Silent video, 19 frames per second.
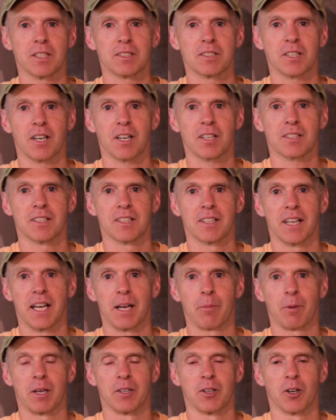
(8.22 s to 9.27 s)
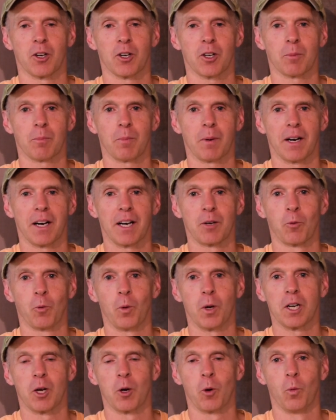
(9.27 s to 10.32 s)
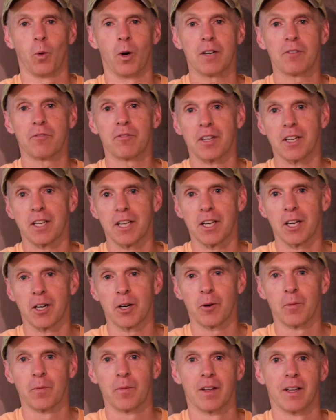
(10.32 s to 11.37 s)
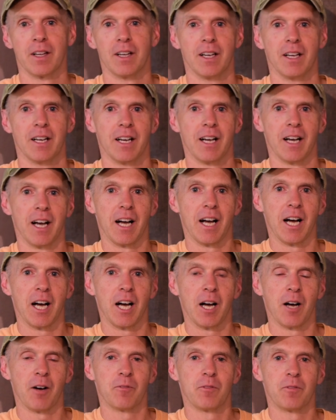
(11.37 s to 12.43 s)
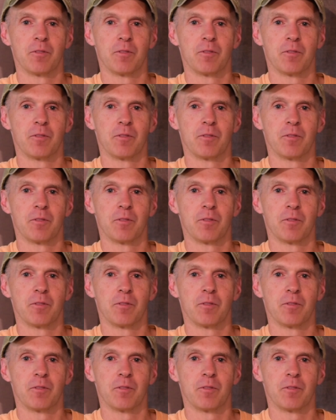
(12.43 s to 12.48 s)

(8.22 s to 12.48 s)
to talk today about an RPod 101 video of